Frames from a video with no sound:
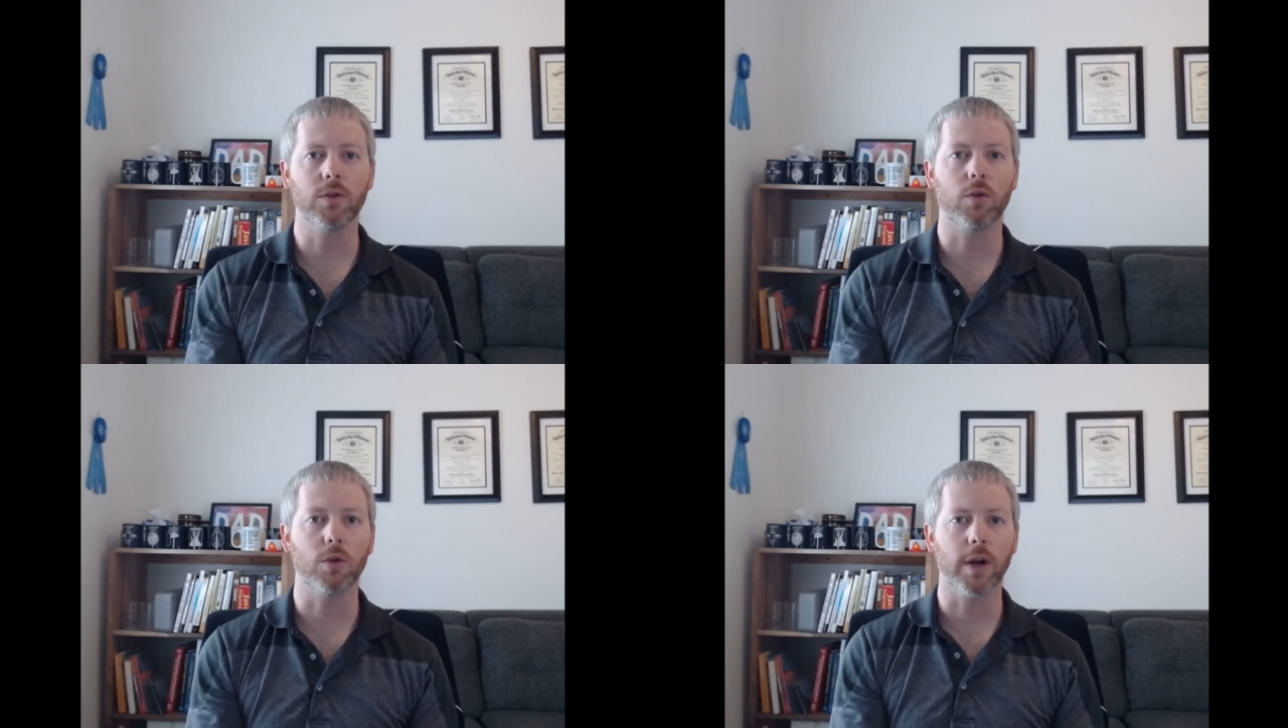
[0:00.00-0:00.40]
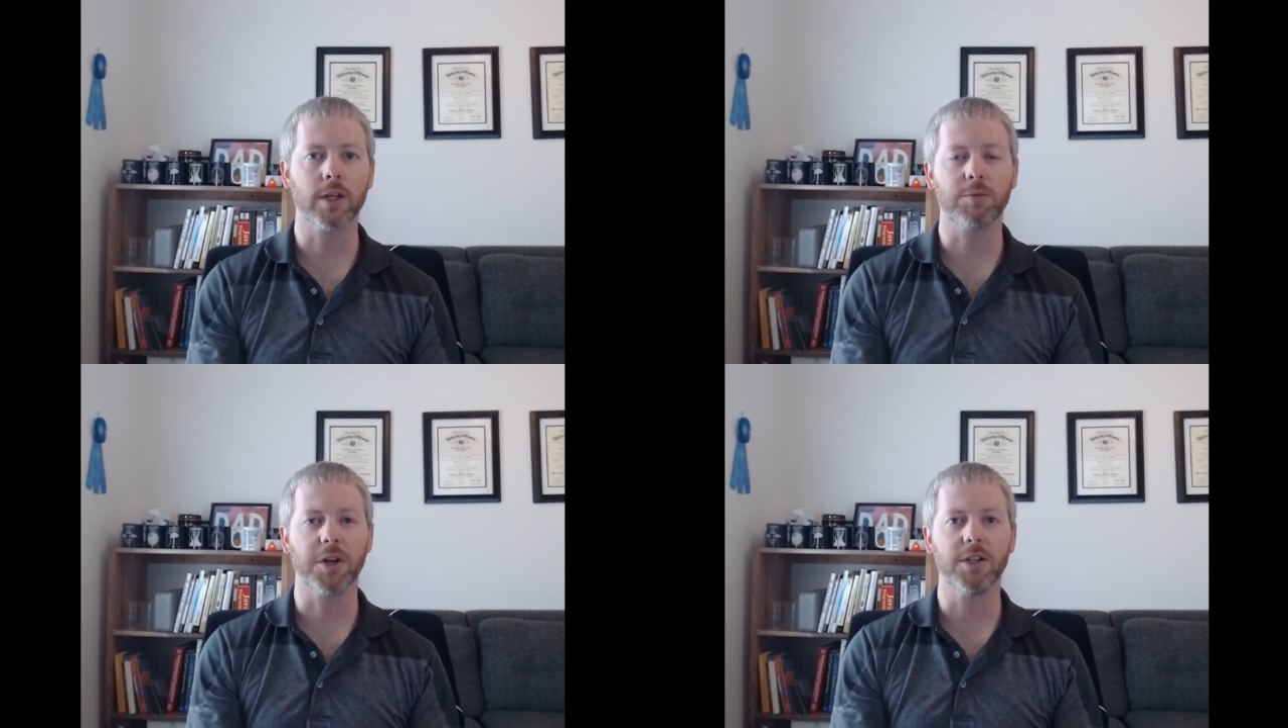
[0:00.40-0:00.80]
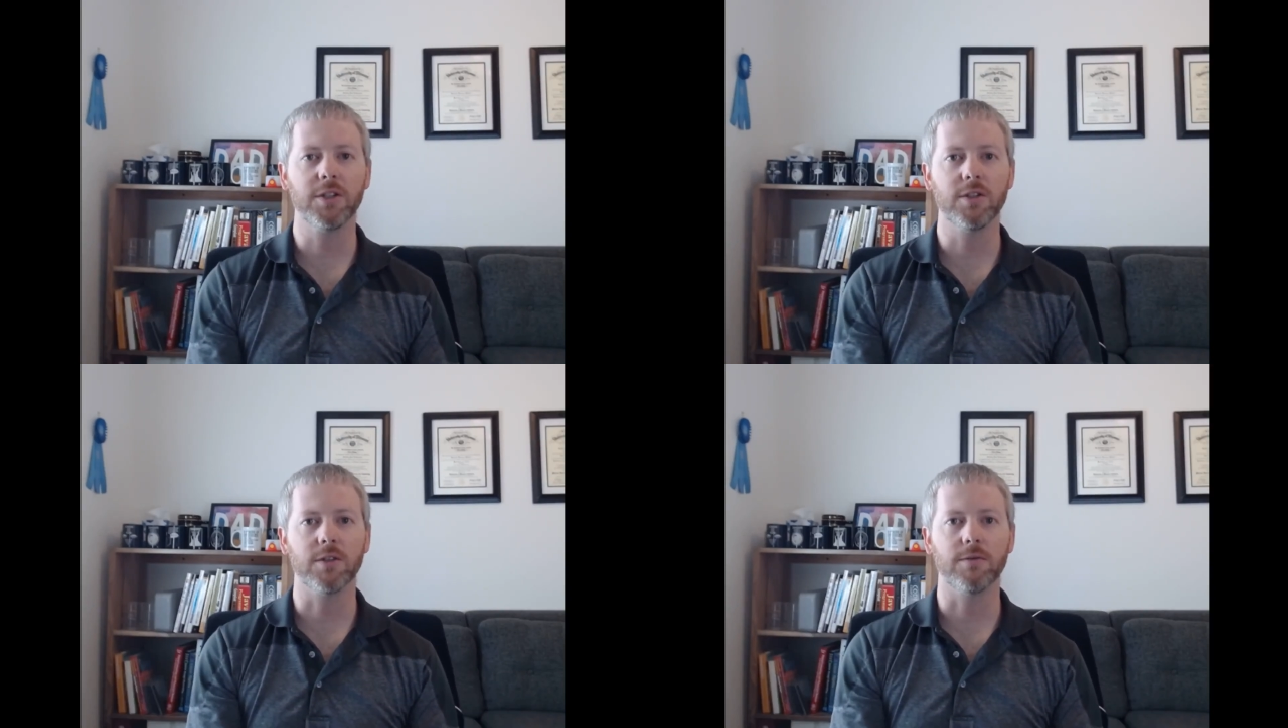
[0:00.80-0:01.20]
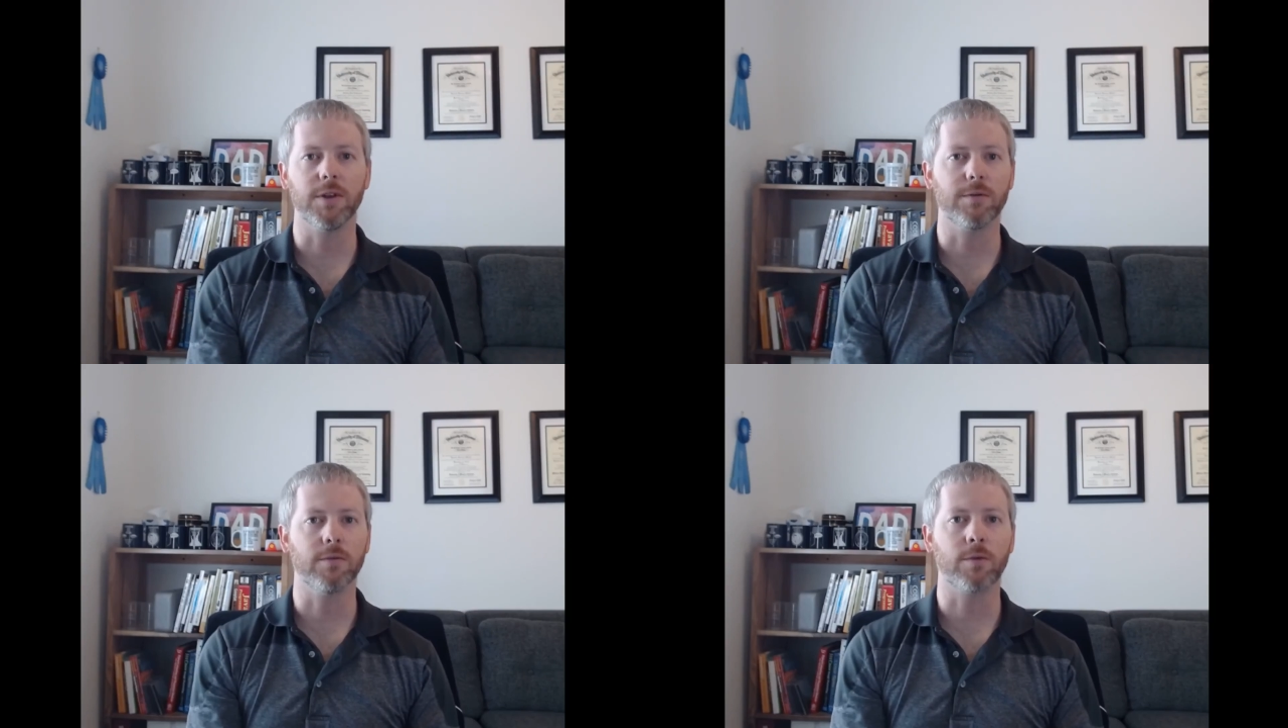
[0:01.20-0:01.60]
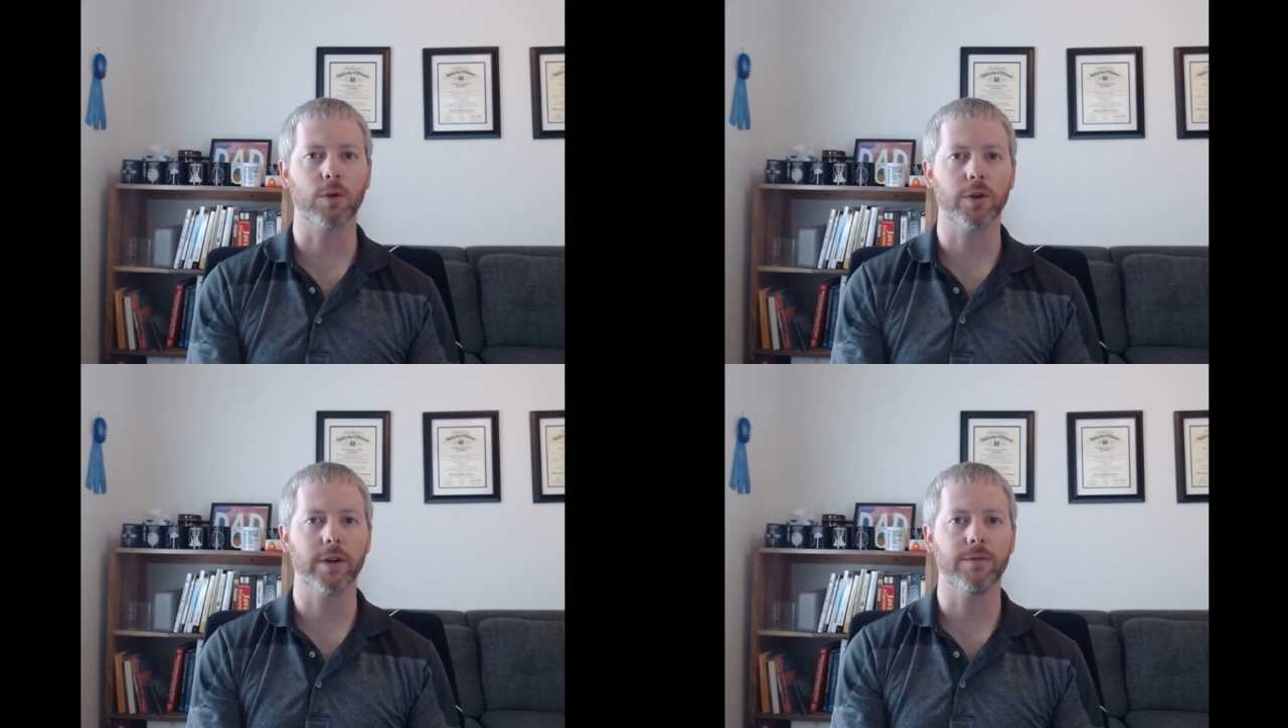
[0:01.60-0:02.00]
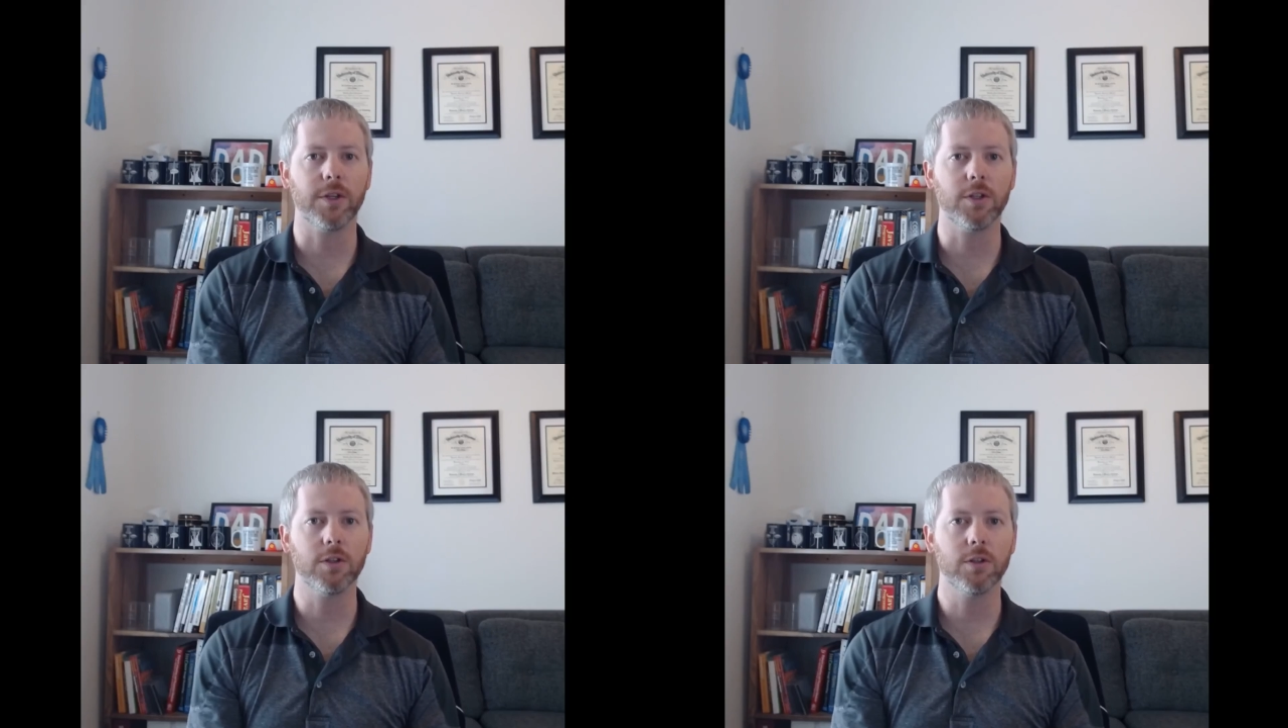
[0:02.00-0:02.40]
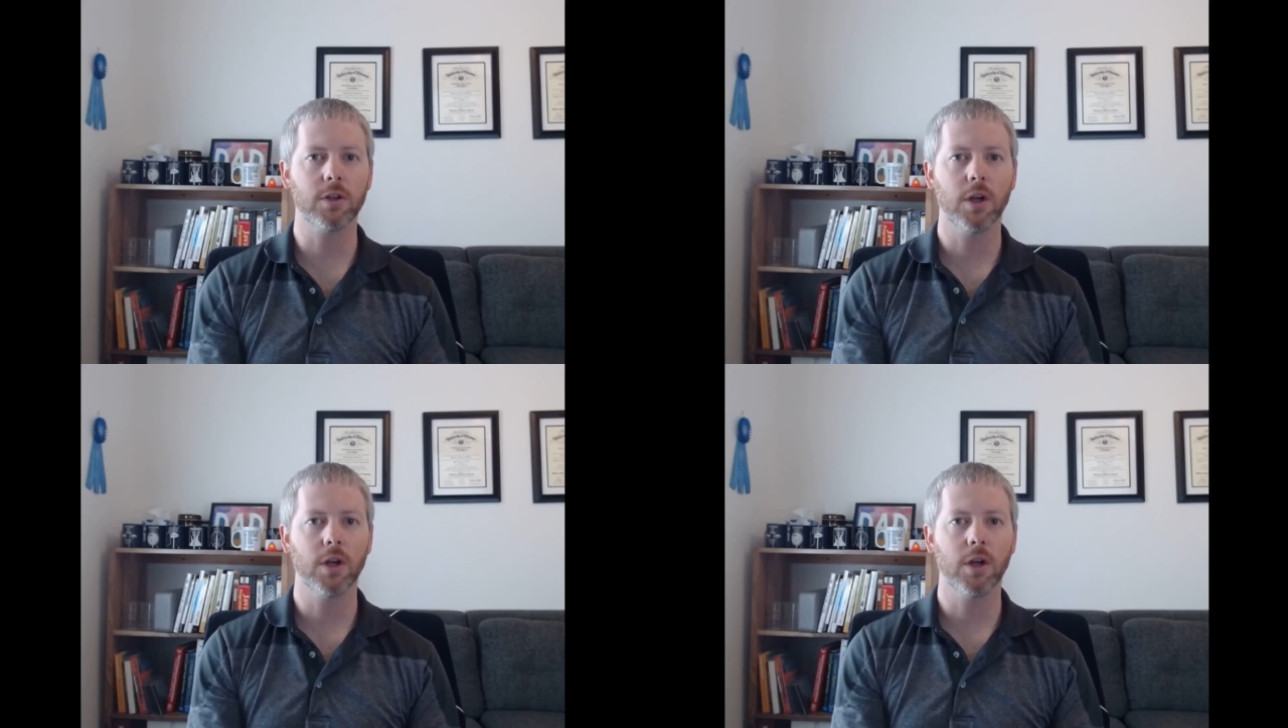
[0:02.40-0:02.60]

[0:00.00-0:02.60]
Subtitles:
or explanations of different Fortran features,